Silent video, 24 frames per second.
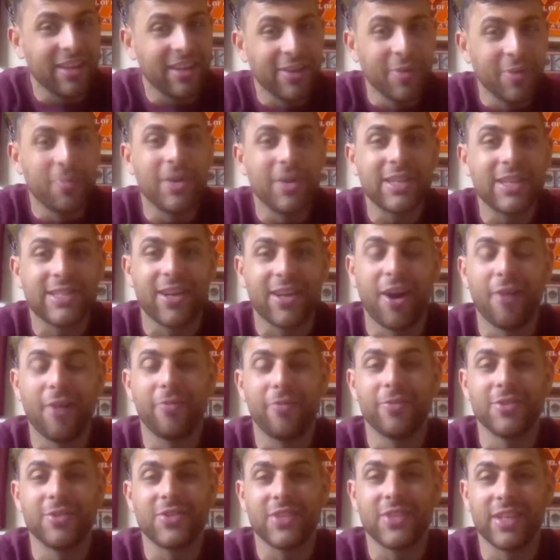the best
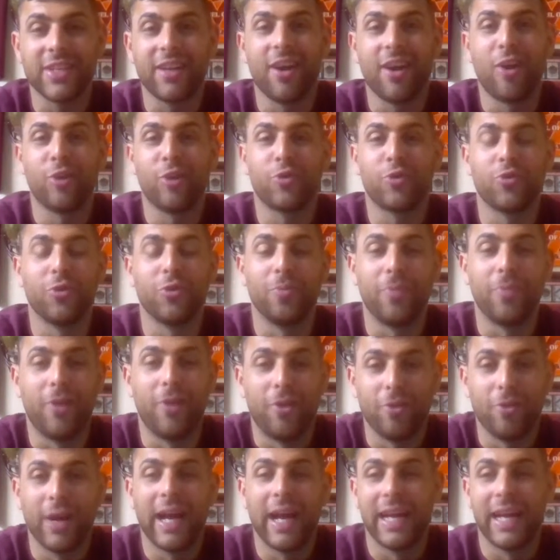conference in college
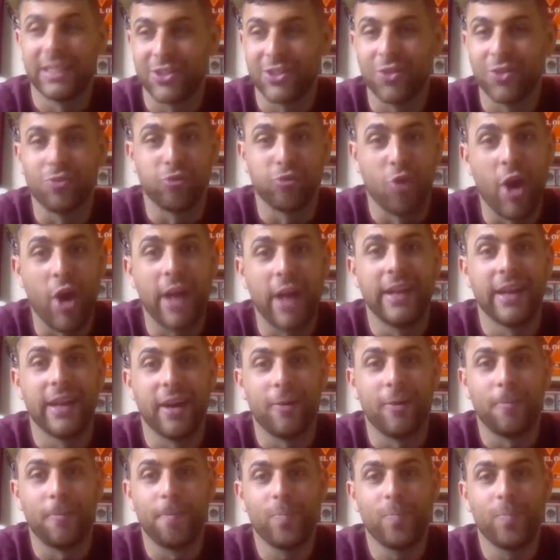football as of right now,
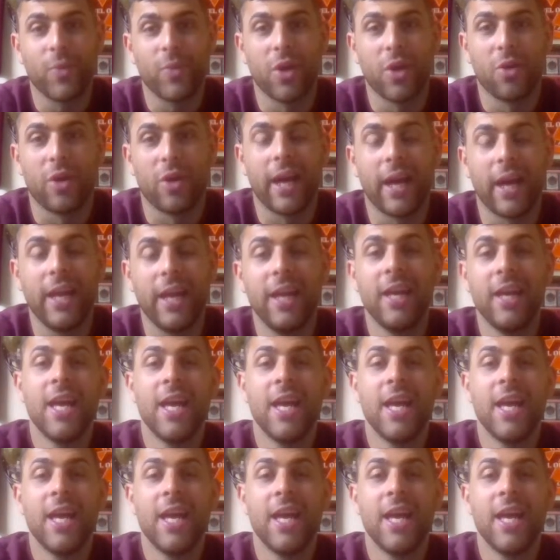okay?